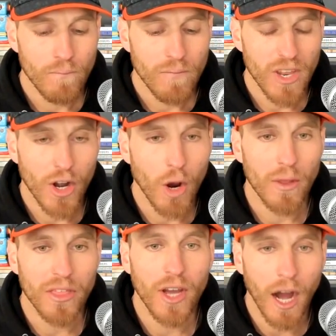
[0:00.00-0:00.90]
you know,
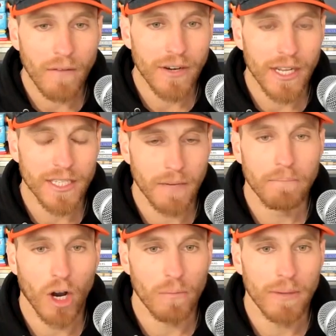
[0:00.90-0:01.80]
with confidence and
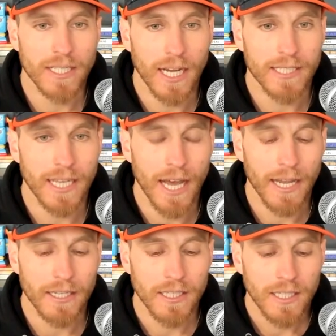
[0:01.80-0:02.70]
purpose, I'd
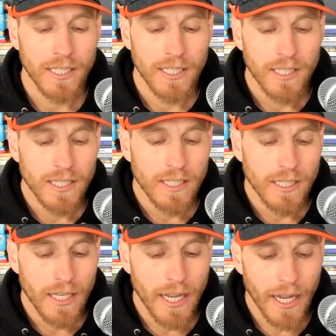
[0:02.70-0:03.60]
say.
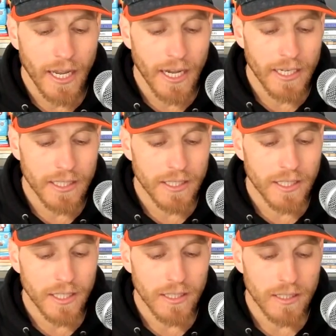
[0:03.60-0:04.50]
And
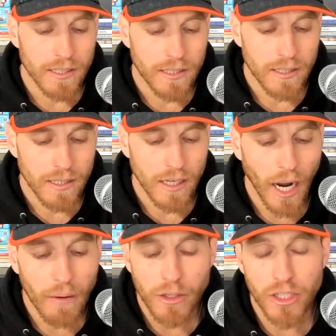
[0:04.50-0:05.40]

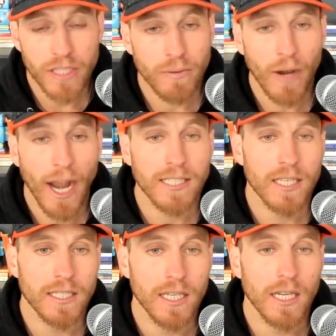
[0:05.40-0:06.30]
I was just impressed to
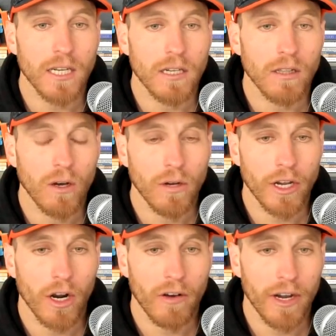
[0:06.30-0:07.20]
see Logan
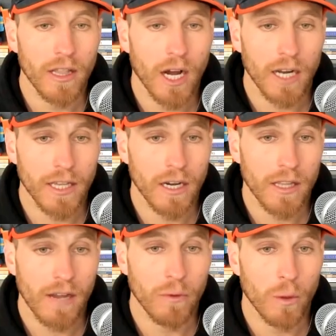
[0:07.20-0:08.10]
already locked in on
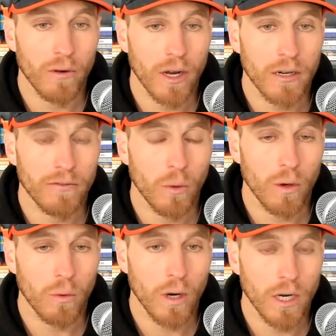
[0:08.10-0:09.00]
that
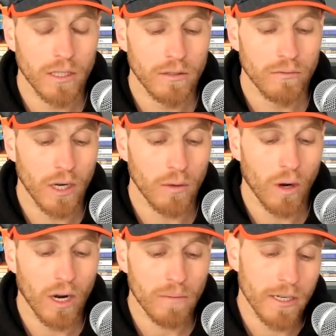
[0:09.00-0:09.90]
4-1 run
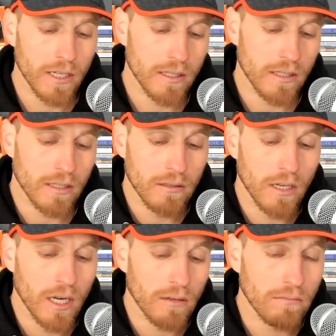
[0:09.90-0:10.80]
walk because, you
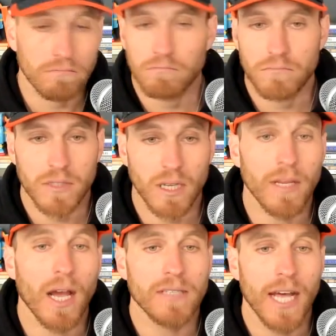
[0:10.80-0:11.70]
know,
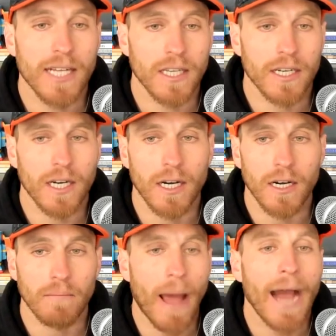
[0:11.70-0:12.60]
sometimes that's like
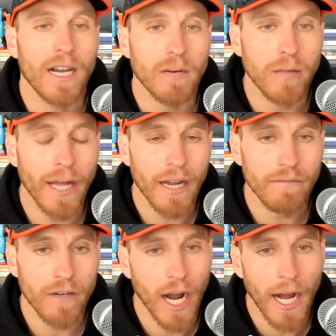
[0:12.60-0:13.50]
a backup plan
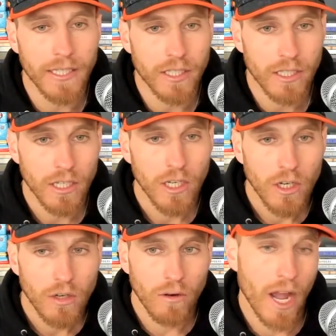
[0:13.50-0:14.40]
for guys,
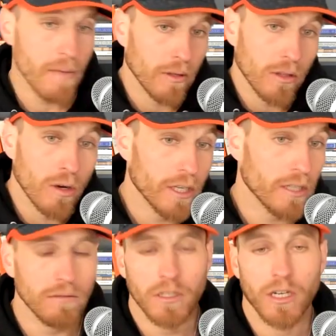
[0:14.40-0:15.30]
right? But
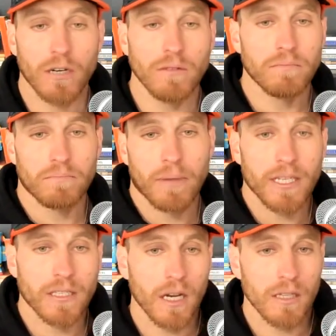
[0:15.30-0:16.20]
Logan, you know,
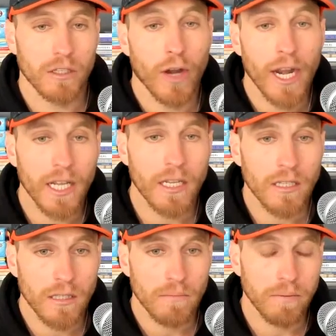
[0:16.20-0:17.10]
based on the training
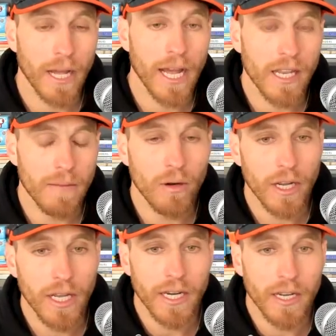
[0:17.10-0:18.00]
plan that he put
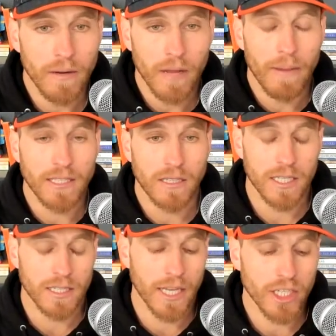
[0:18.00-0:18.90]
in and based on his
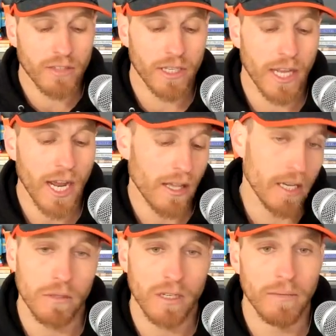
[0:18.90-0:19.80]
intentions for the day, like
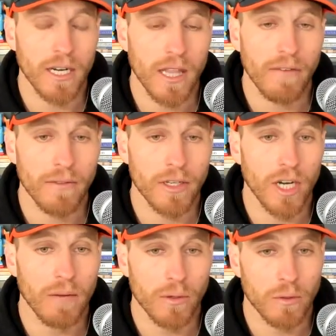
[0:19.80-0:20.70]
he was committed to that from the
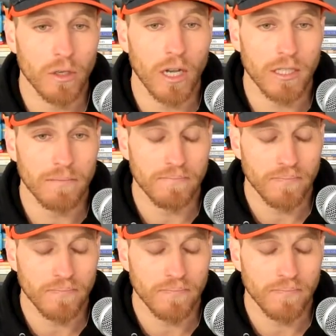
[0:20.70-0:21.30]
jump, which was awesome.